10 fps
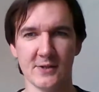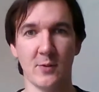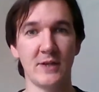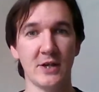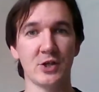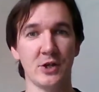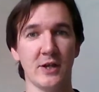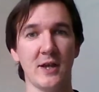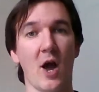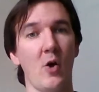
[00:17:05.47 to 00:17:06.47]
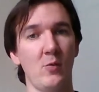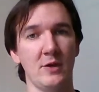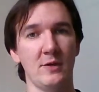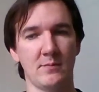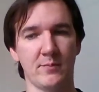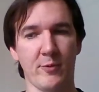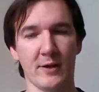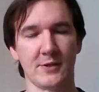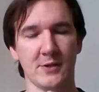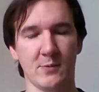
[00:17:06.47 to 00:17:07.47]
So initially, only
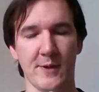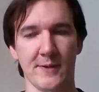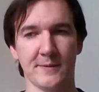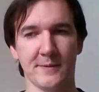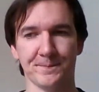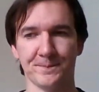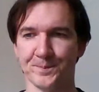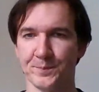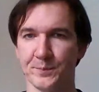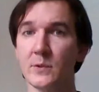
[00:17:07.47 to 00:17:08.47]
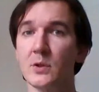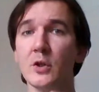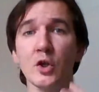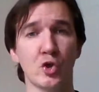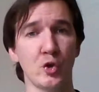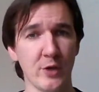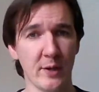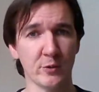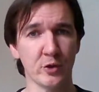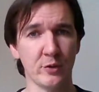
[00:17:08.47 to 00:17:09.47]
practice with two
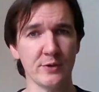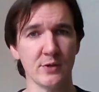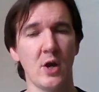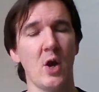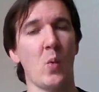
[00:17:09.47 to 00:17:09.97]
table joins.